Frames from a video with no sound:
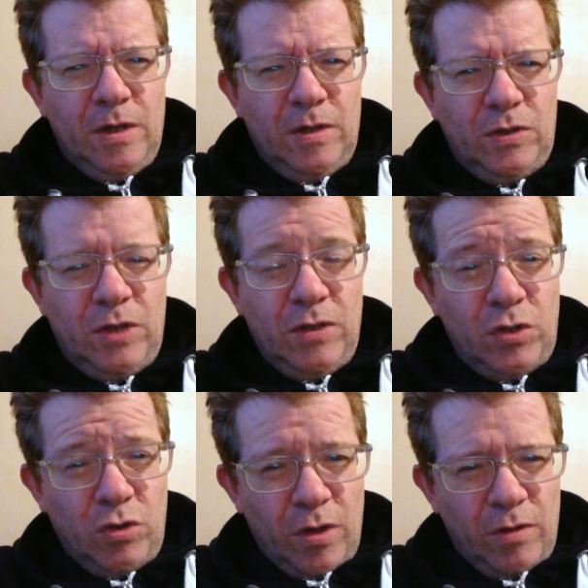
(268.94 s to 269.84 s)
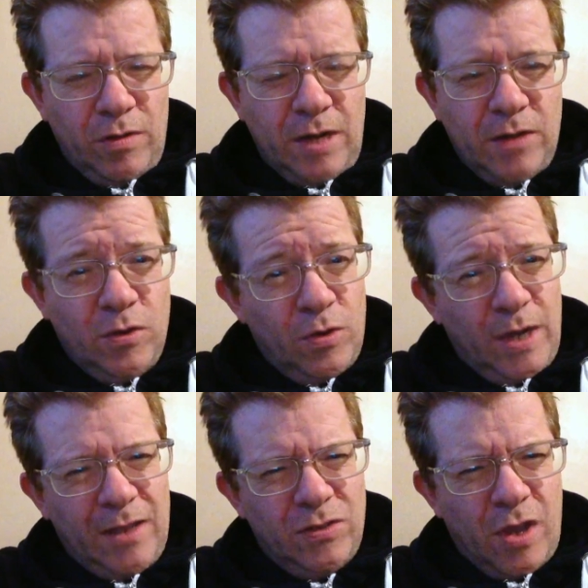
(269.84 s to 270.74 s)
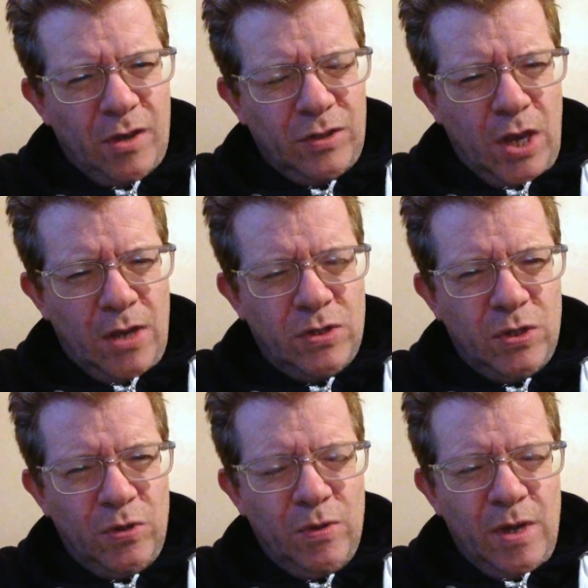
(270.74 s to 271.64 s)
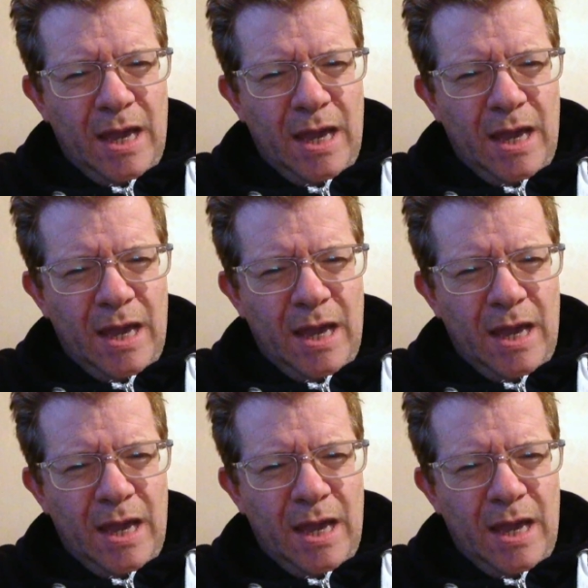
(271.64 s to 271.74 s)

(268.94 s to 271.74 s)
see the truth. Let's not get sucked into